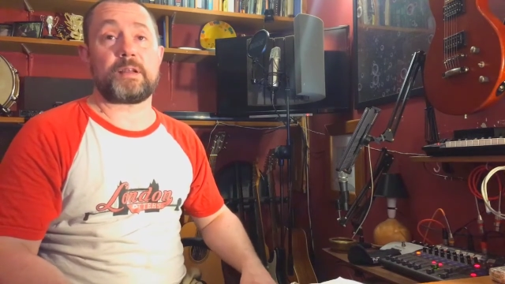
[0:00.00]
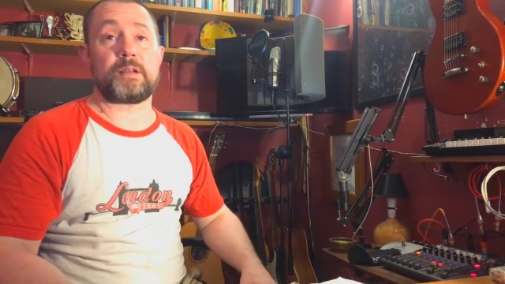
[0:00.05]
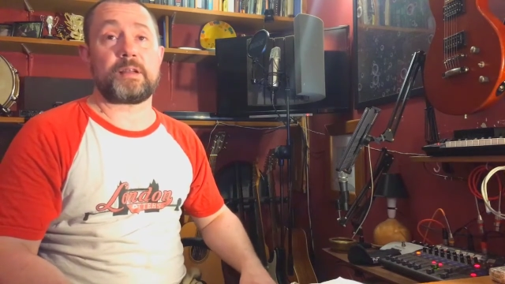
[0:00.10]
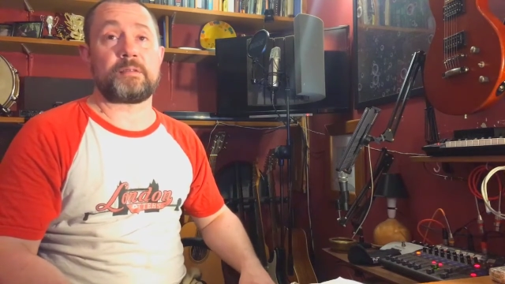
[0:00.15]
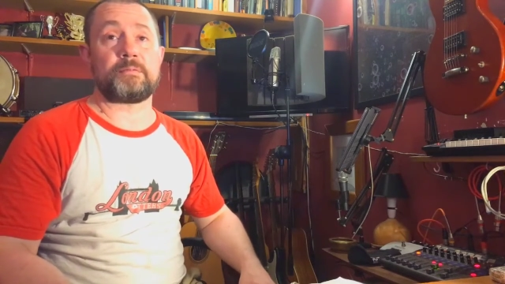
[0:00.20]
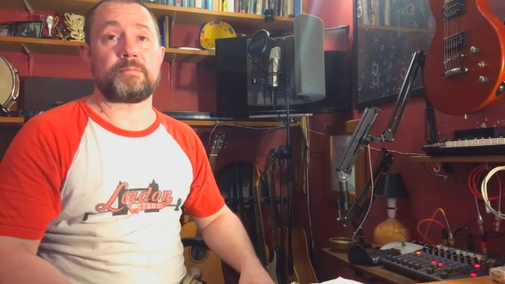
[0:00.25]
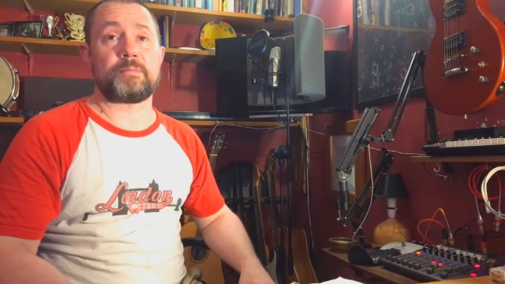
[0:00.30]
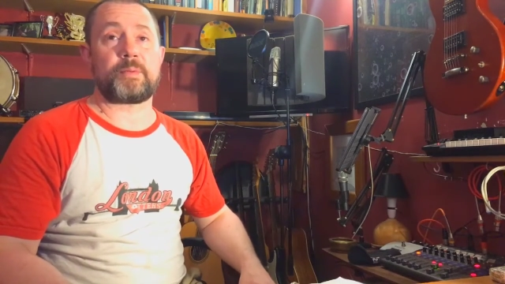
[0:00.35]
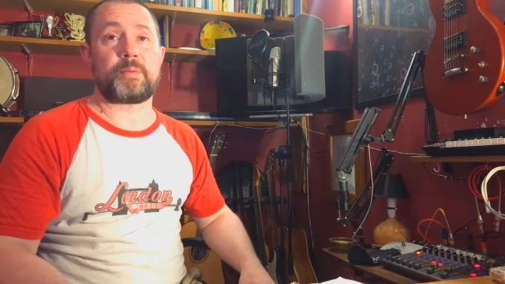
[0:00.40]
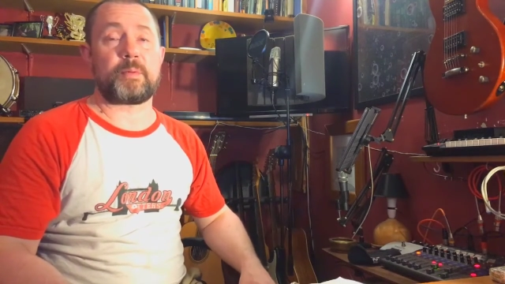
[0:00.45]

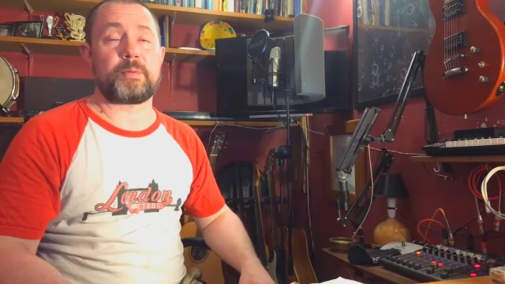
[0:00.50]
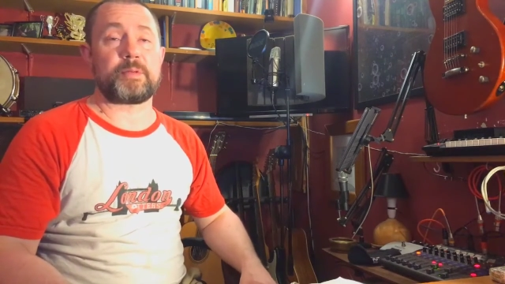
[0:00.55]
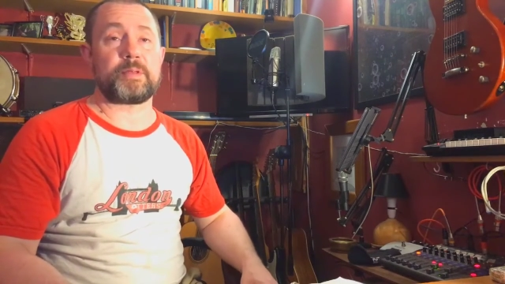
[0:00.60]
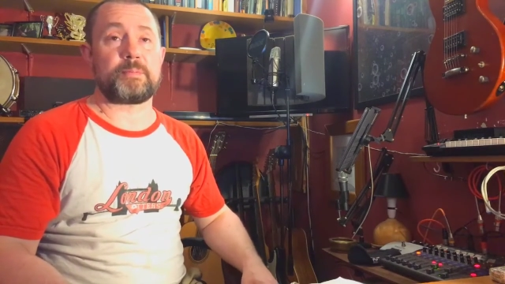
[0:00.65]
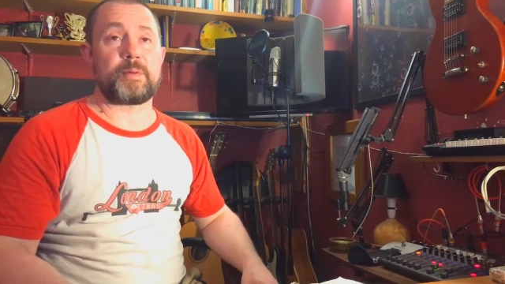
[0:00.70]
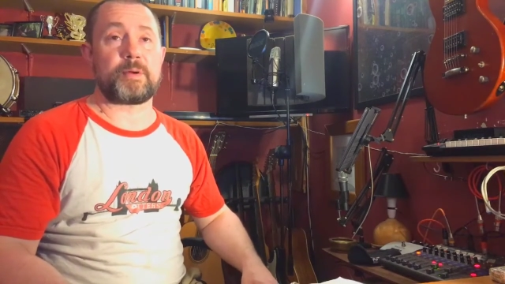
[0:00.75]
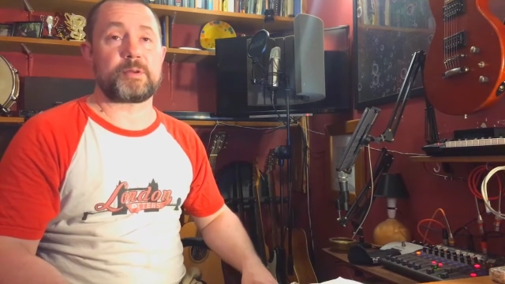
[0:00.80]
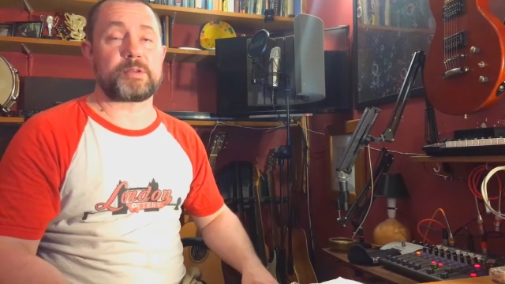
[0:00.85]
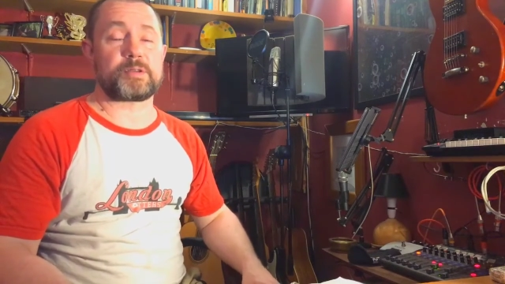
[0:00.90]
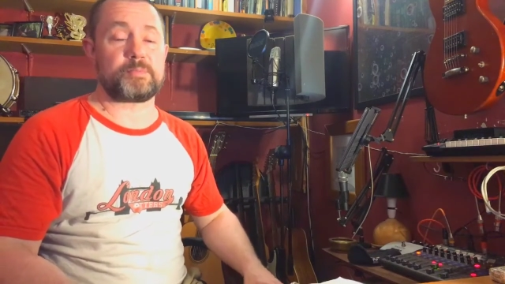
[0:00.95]
and probably the
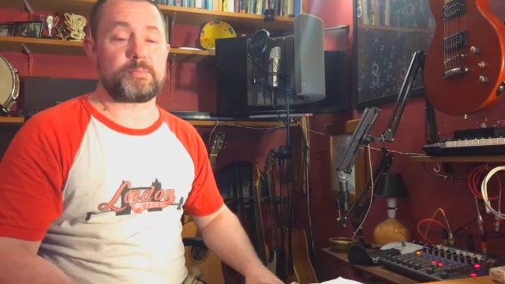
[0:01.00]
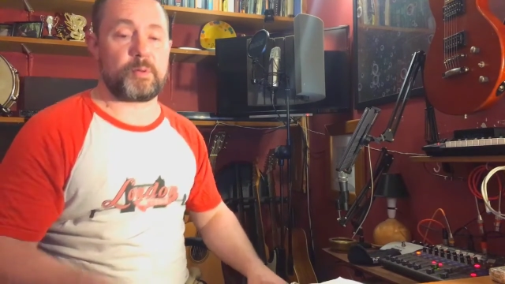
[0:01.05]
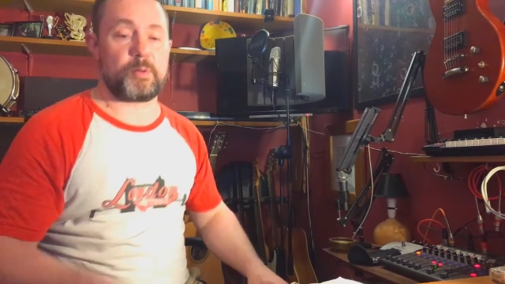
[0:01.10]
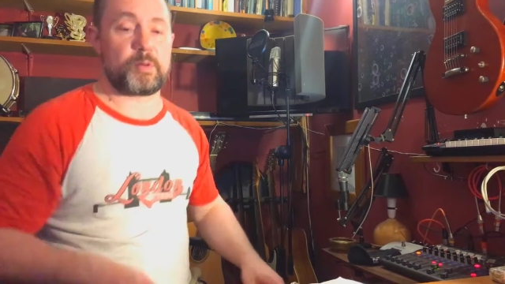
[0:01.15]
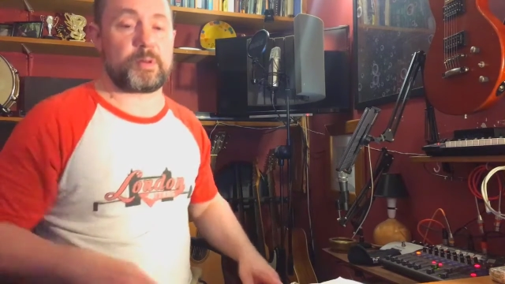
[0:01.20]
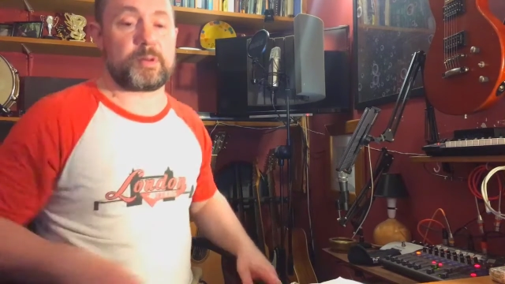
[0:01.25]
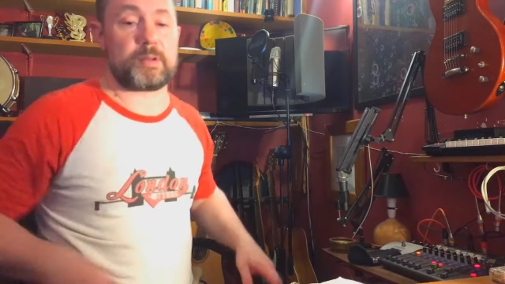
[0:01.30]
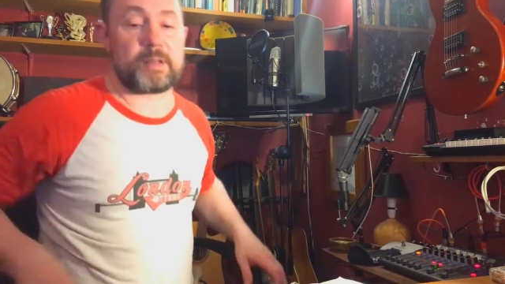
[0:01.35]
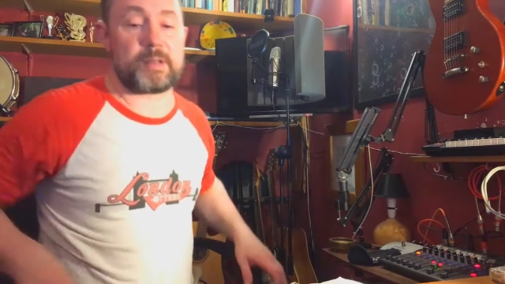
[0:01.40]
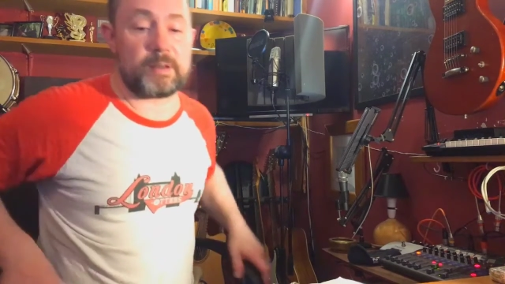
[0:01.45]
most
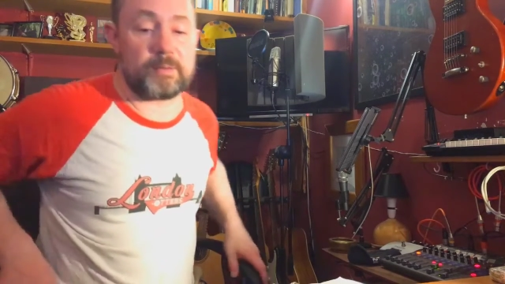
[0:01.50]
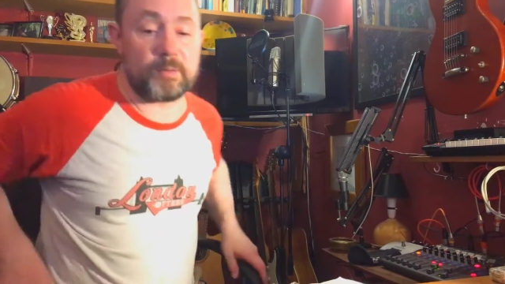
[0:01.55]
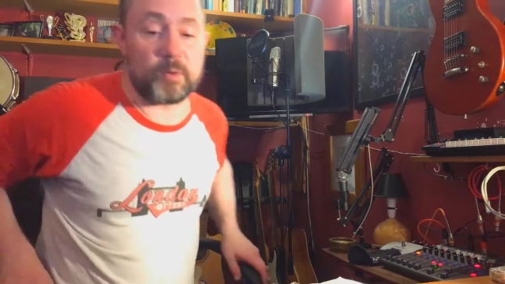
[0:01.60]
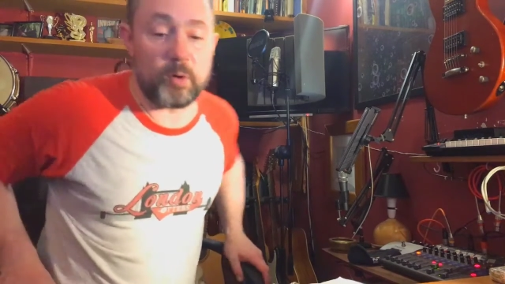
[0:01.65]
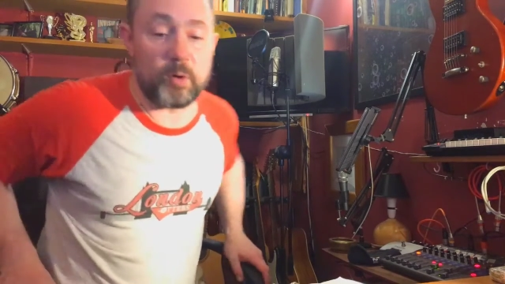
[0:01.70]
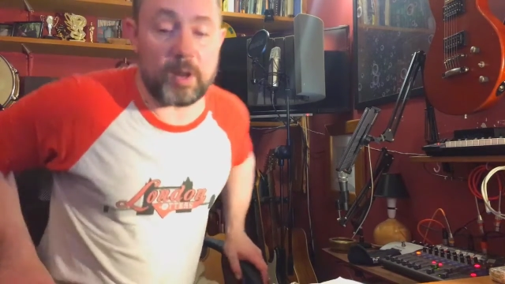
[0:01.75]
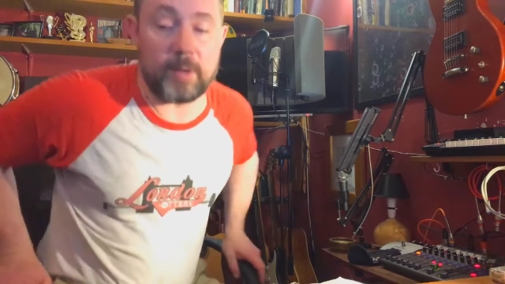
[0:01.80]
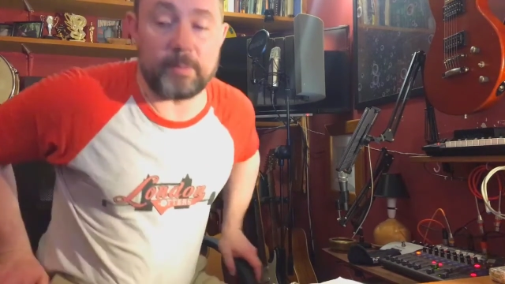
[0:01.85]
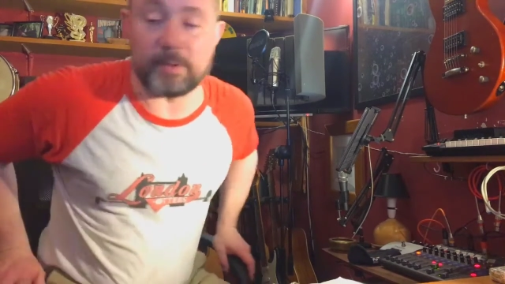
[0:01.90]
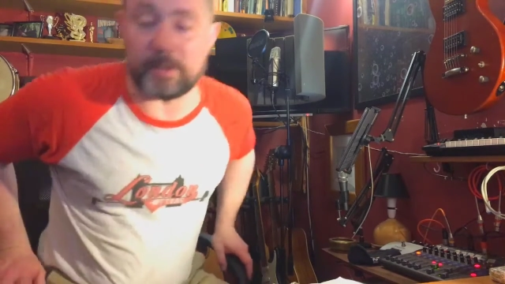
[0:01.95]
important thing of
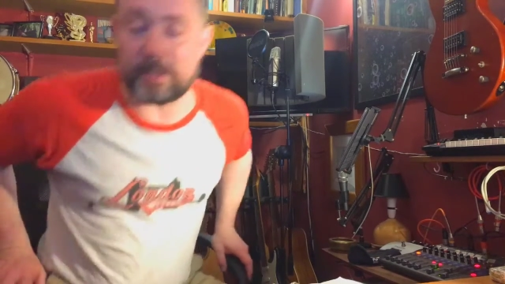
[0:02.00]
all, I would